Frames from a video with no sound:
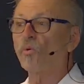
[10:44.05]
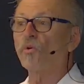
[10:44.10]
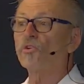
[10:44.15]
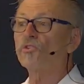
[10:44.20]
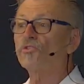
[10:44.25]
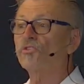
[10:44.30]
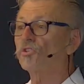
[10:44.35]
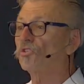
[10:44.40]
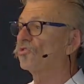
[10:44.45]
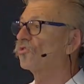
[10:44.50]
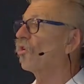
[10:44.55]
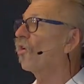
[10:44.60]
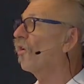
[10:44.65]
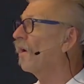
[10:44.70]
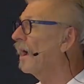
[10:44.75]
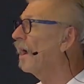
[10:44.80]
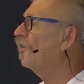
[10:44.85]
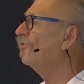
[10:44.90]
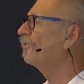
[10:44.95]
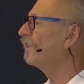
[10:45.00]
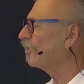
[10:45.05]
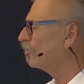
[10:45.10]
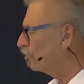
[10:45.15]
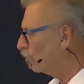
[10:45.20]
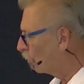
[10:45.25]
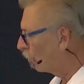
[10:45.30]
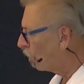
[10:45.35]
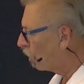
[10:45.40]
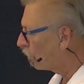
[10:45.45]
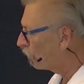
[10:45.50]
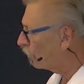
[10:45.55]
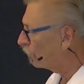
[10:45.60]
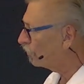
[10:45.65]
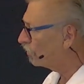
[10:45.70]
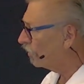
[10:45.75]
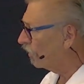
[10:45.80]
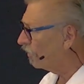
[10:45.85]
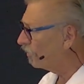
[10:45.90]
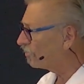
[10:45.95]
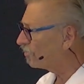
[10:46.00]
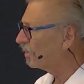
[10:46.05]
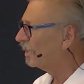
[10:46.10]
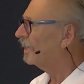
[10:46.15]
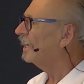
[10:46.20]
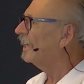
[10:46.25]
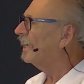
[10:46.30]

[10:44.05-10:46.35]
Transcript: Where's the storehouse? That's your local church.